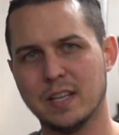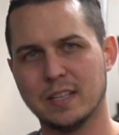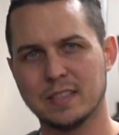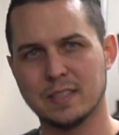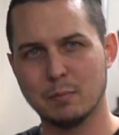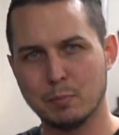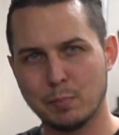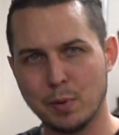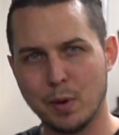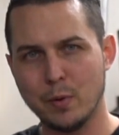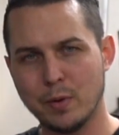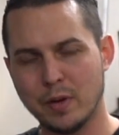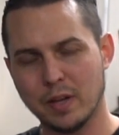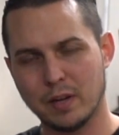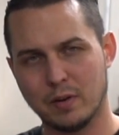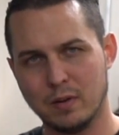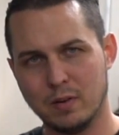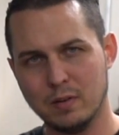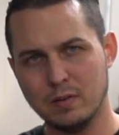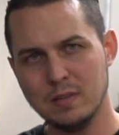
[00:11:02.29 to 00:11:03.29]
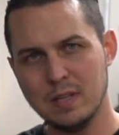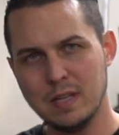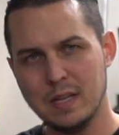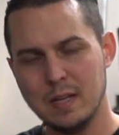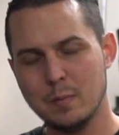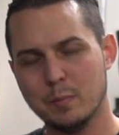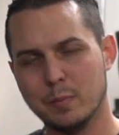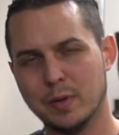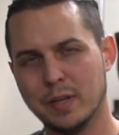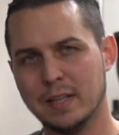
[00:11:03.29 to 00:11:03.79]
doesn't poke at all,
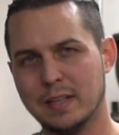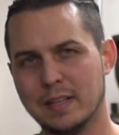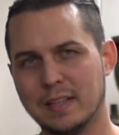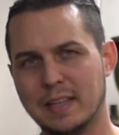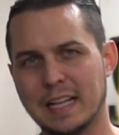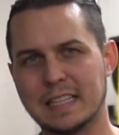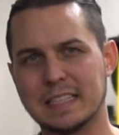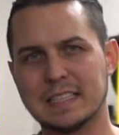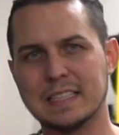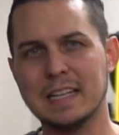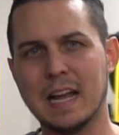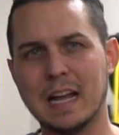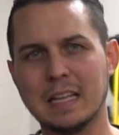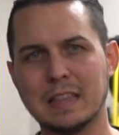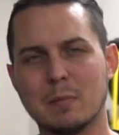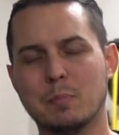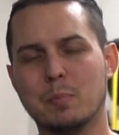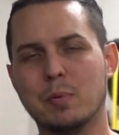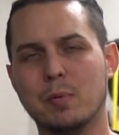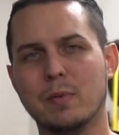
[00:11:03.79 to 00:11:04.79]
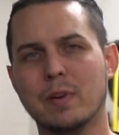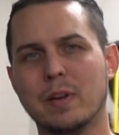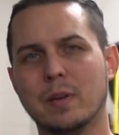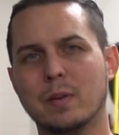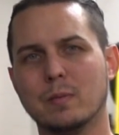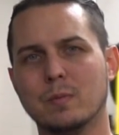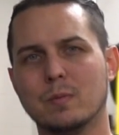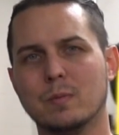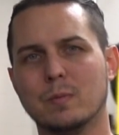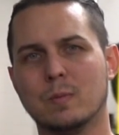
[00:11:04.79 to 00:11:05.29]
but that's not the point.
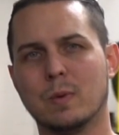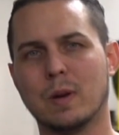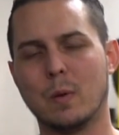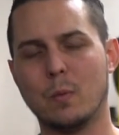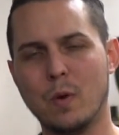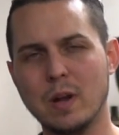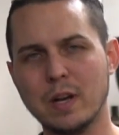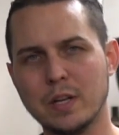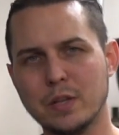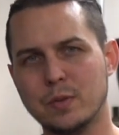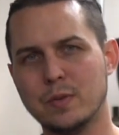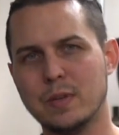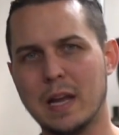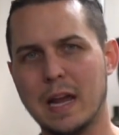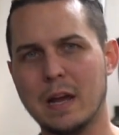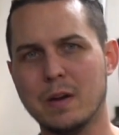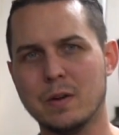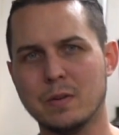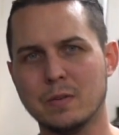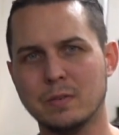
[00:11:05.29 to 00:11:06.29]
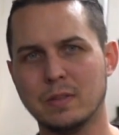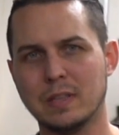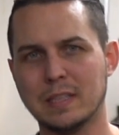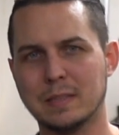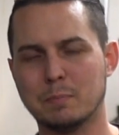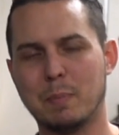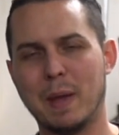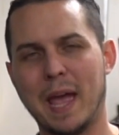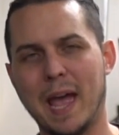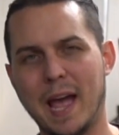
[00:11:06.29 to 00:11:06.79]
What I wanna do now
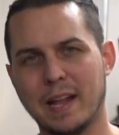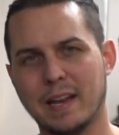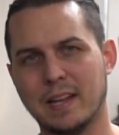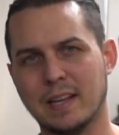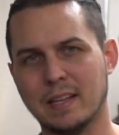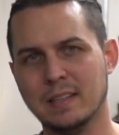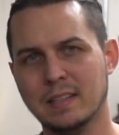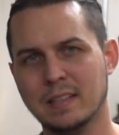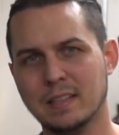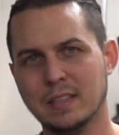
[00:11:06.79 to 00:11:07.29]
is pad it.